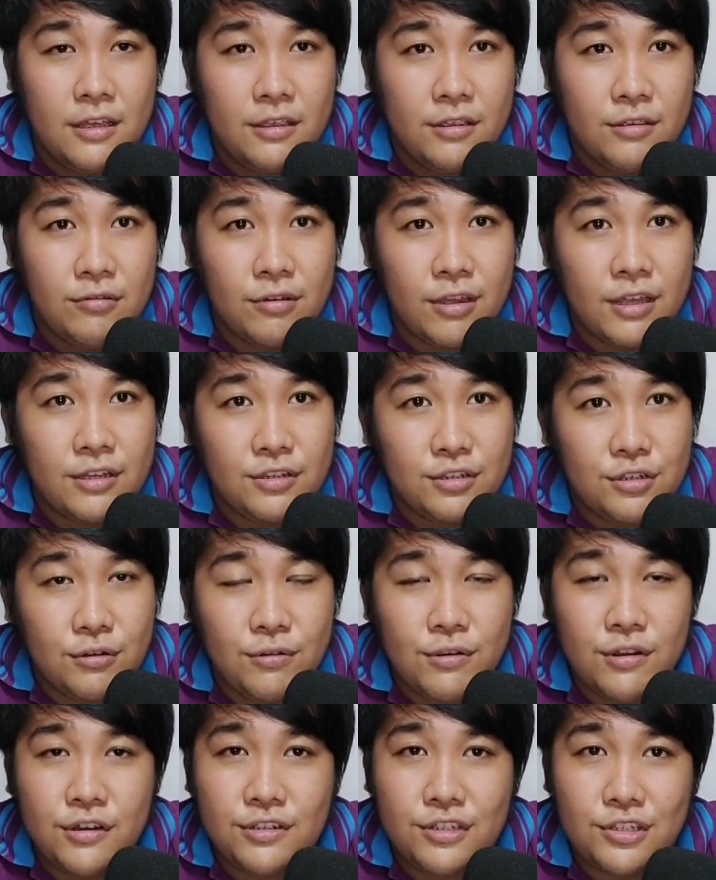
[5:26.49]
You can show
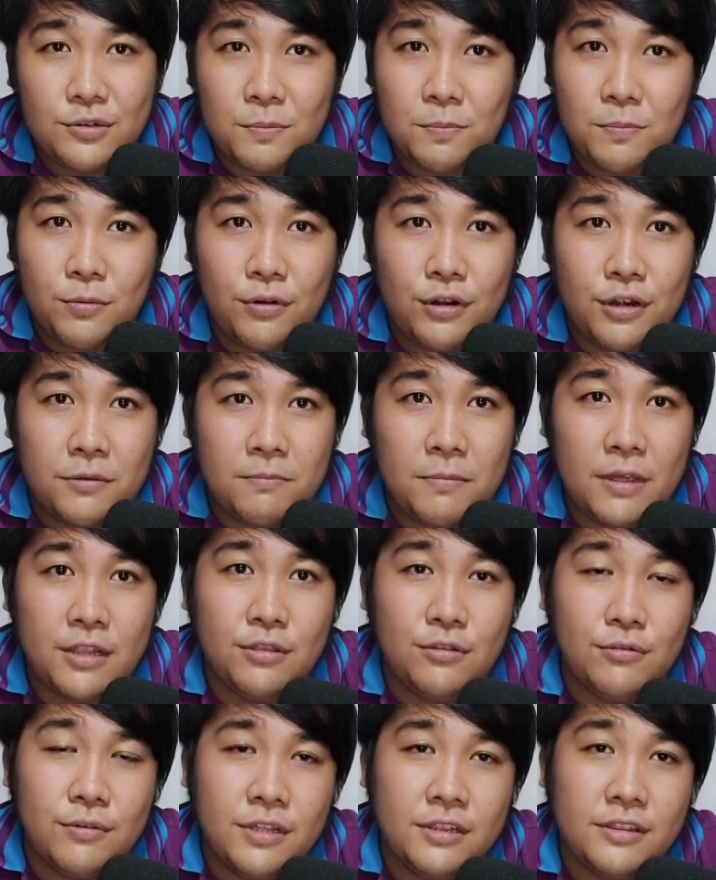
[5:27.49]
your support by
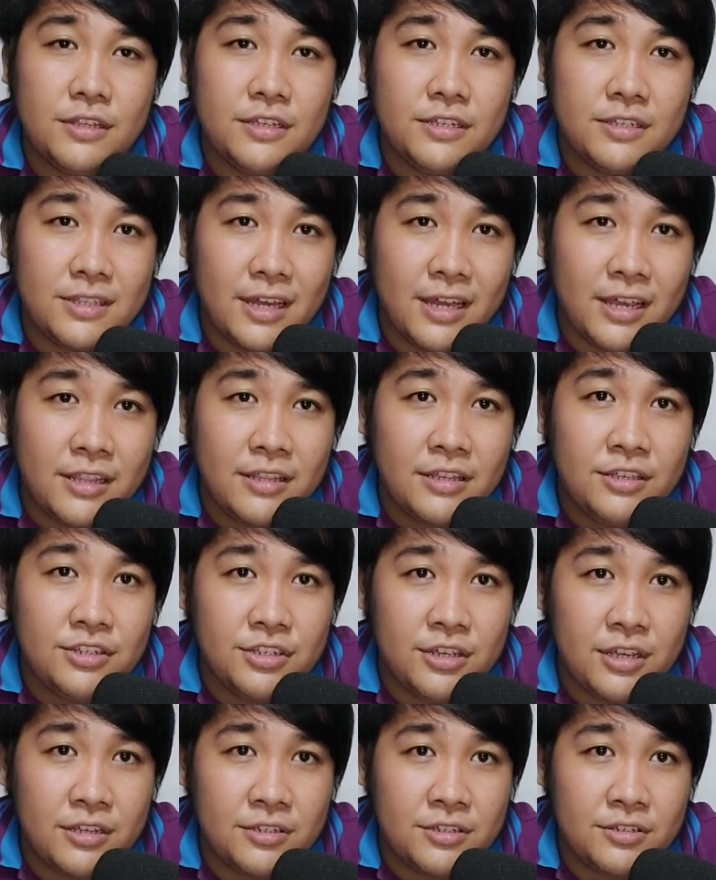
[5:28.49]
doing these tiny
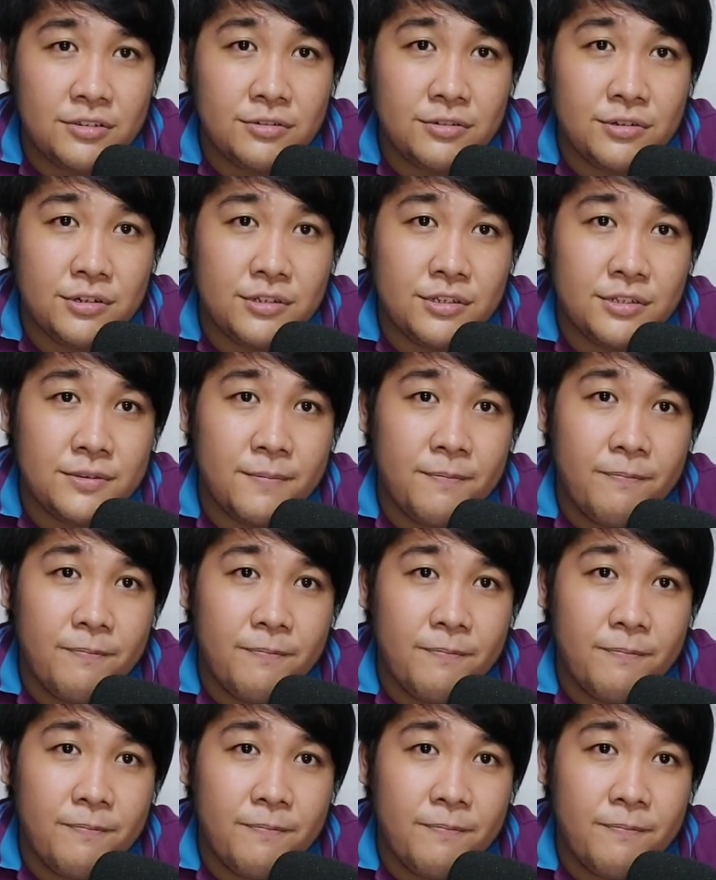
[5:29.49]
gestures